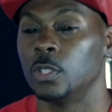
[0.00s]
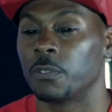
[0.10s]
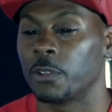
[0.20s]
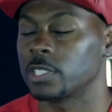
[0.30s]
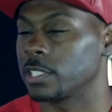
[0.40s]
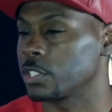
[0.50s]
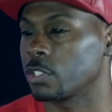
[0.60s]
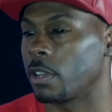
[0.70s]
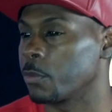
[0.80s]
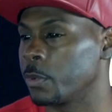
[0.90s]
At first, I just
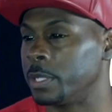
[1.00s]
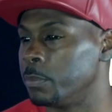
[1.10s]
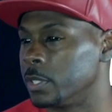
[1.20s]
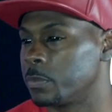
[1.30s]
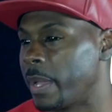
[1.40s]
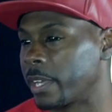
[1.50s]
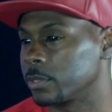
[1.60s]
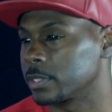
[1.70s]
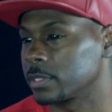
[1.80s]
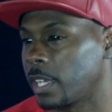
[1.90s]
started reading books
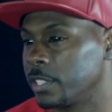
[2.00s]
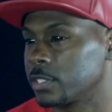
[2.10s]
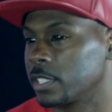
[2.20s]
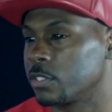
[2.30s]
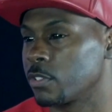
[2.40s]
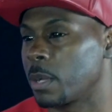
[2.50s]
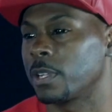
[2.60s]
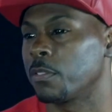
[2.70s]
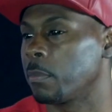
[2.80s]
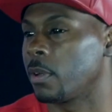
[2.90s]
backwards. I used to get dropped
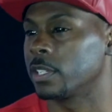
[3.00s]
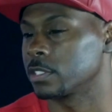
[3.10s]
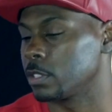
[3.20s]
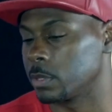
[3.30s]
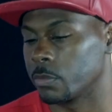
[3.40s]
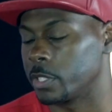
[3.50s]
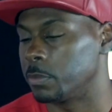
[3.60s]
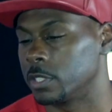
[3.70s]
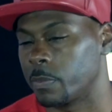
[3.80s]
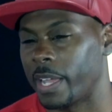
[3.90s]
off at Barnes & Noble and read
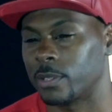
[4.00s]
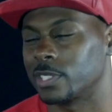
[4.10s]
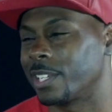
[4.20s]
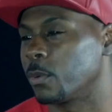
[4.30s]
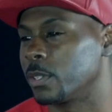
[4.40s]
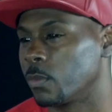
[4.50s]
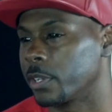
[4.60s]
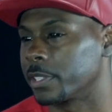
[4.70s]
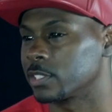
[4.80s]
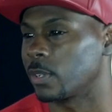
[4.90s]
books backwards, and that wasn't
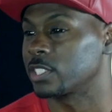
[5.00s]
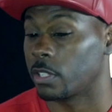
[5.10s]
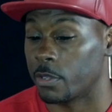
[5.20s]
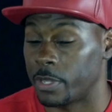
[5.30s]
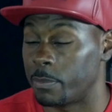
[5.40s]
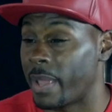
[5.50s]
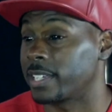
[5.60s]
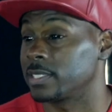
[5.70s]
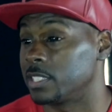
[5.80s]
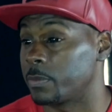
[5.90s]
working. So I started reading
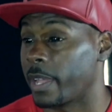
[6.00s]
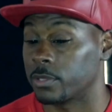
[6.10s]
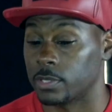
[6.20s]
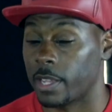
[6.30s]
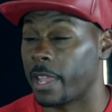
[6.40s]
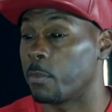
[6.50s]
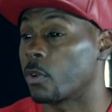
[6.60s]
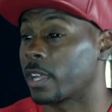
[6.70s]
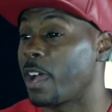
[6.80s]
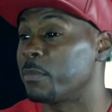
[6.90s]
magazines backwards, and they had more
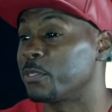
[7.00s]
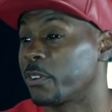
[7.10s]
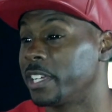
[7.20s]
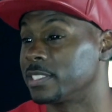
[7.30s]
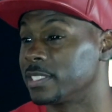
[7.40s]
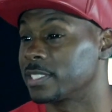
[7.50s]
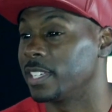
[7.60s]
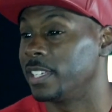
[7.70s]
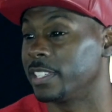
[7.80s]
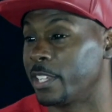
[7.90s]
common phrases
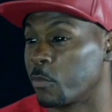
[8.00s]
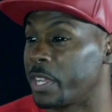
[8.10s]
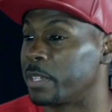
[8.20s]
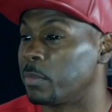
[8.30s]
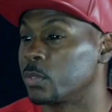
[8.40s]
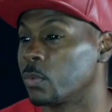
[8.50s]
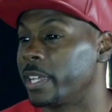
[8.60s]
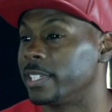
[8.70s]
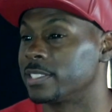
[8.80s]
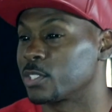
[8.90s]
that read both
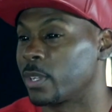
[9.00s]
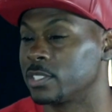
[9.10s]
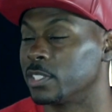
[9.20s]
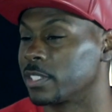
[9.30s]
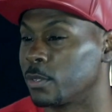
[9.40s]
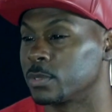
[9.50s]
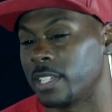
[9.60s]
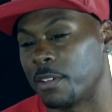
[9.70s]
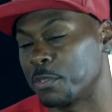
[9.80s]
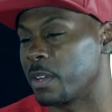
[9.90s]
ways. So I took notes, and
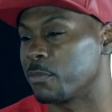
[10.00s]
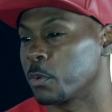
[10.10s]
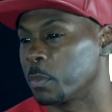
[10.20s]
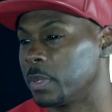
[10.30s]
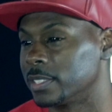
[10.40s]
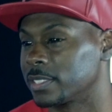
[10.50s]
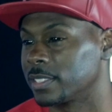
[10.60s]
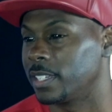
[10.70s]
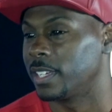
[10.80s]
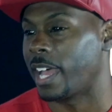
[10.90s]
after about 4 months,
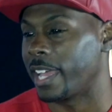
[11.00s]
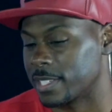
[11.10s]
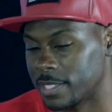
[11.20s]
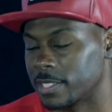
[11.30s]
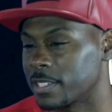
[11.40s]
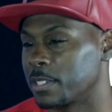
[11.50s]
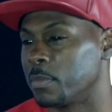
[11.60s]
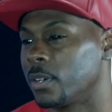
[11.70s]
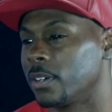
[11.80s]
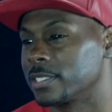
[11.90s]
I had 16
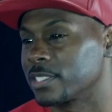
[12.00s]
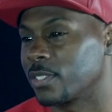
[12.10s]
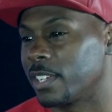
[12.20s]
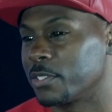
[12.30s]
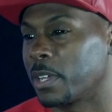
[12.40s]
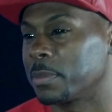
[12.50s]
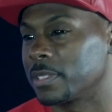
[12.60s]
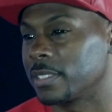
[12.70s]
bars, and so I dropped it.